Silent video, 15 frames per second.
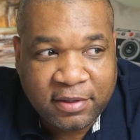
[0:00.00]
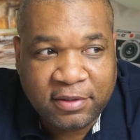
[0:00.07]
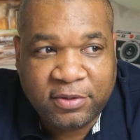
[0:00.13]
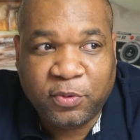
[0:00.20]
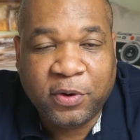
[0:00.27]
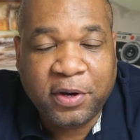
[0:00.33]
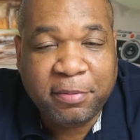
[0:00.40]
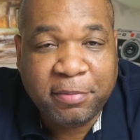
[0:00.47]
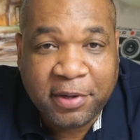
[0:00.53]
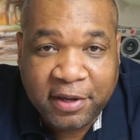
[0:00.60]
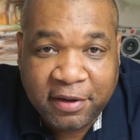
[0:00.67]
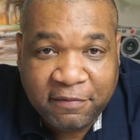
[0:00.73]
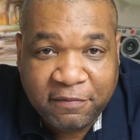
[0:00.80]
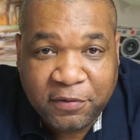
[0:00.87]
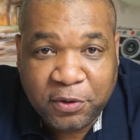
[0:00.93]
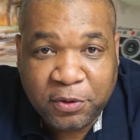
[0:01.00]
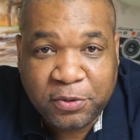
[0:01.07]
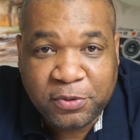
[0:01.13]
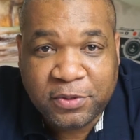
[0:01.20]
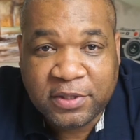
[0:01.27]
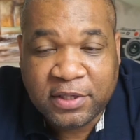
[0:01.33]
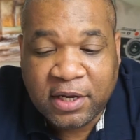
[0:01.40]
20 million
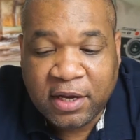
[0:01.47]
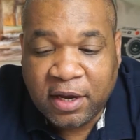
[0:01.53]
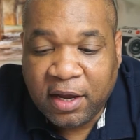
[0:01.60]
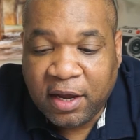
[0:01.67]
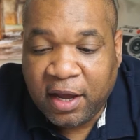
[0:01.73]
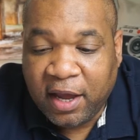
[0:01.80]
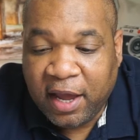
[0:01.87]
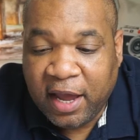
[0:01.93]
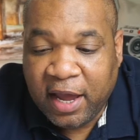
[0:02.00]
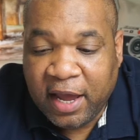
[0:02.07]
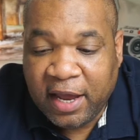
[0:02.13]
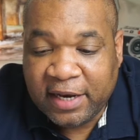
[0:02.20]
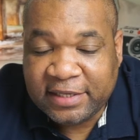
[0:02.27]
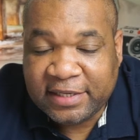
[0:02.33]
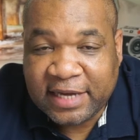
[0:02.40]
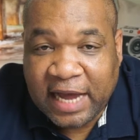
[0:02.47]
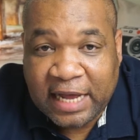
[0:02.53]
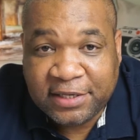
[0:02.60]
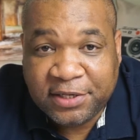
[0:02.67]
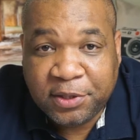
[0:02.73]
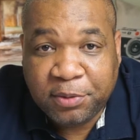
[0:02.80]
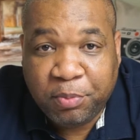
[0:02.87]
views, and it's
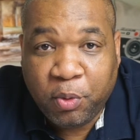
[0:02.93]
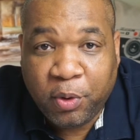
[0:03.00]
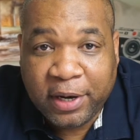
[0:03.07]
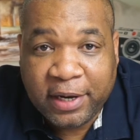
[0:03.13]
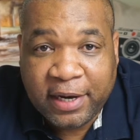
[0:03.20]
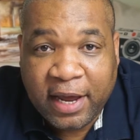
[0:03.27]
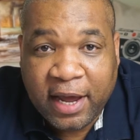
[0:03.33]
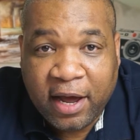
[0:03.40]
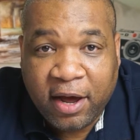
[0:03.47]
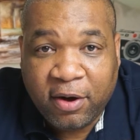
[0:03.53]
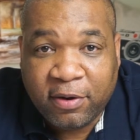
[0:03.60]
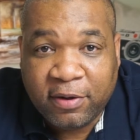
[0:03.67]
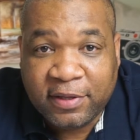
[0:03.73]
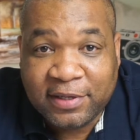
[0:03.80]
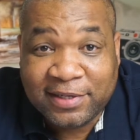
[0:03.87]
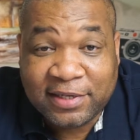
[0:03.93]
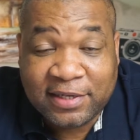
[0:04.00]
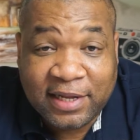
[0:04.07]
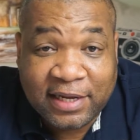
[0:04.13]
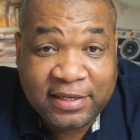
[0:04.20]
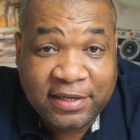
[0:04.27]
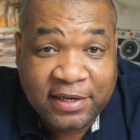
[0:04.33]
gotten to the point now, and this is
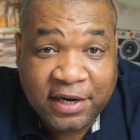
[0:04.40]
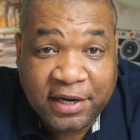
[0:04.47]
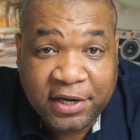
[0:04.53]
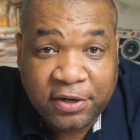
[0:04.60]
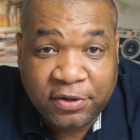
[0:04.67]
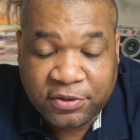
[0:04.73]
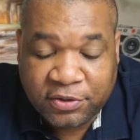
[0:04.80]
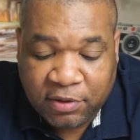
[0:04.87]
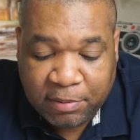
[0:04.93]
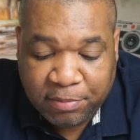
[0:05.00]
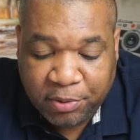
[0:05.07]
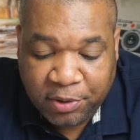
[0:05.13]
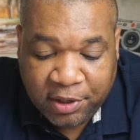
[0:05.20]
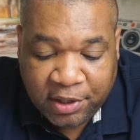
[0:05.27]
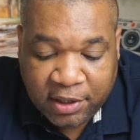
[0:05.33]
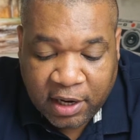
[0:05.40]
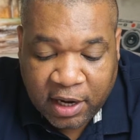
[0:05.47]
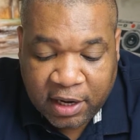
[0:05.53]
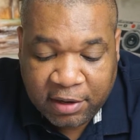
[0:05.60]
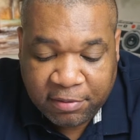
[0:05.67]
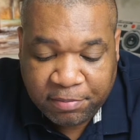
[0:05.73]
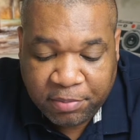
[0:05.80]
less than a year, so I
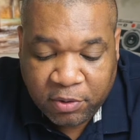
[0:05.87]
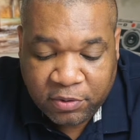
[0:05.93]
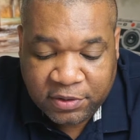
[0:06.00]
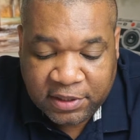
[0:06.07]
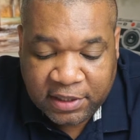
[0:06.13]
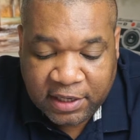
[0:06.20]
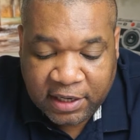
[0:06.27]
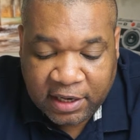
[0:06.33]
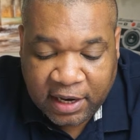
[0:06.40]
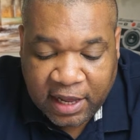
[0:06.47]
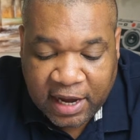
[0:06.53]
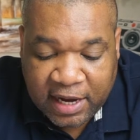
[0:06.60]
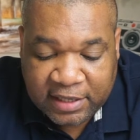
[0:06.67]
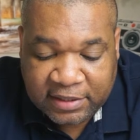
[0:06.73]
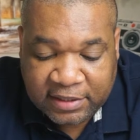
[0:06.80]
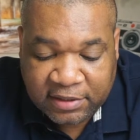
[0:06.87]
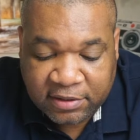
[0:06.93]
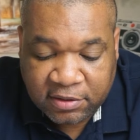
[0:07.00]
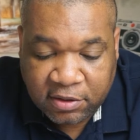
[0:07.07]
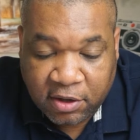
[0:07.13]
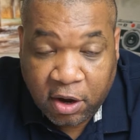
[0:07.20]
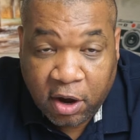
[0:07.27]
posted it last
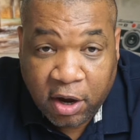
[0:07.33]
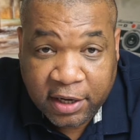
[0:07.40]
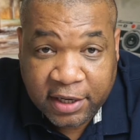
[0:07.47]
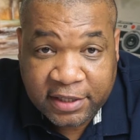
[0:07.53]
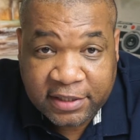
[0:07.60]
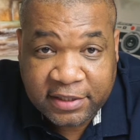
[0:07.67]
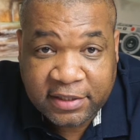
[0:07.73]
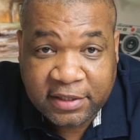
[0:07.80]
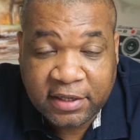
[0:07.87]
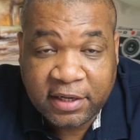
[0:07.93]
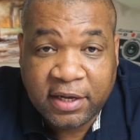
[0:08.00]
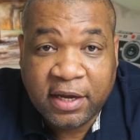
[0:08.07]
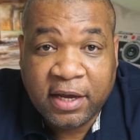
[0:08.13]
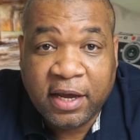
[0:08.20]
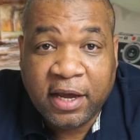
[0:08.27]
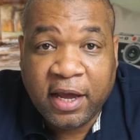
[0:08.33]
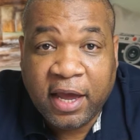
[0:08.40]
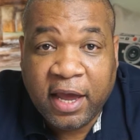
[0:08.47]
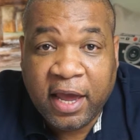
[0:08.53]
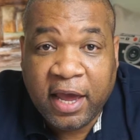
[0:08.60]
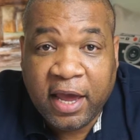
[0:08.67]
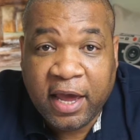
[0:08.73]
August,
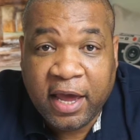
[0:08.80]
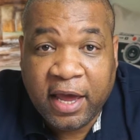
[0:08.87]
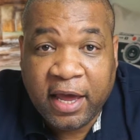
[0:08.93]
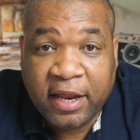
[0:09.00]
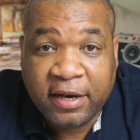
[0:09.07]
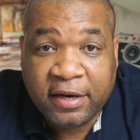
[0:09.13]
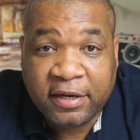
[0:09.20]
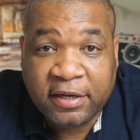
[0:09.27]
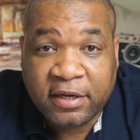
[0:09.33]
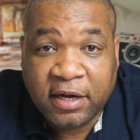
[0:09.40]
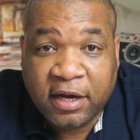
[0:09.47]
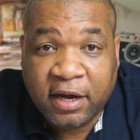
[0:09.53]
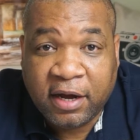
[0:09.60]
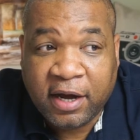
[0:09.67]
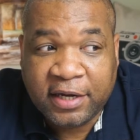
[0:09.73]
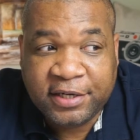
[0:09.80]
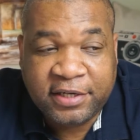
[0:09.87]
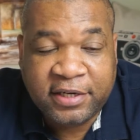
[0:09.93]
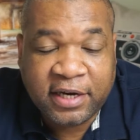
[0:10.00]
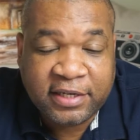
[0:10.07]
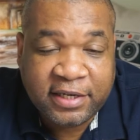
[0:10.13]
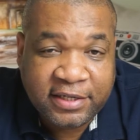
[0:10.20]
and I
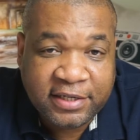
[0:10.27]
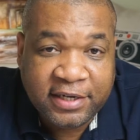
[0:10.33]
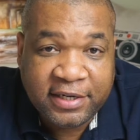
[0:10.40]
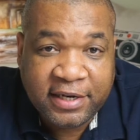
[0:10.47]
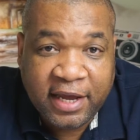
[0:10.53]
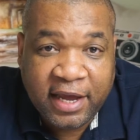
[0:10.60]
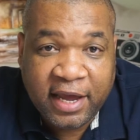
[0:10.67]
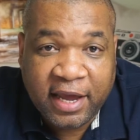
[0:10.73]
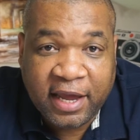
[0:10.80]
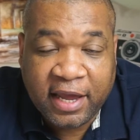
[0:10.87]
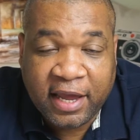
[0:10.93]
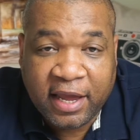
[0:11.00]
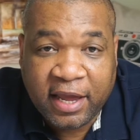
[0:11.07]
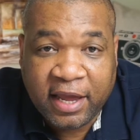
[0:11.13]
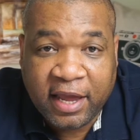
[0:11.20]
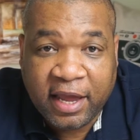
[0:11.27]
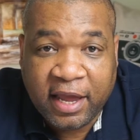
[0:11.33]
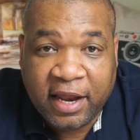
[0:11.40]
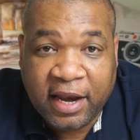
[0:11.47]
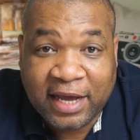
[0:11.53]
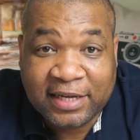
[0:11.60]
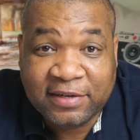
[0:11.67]
checked it today,
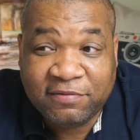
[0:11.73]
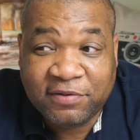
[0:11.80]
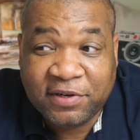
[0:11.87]
and as of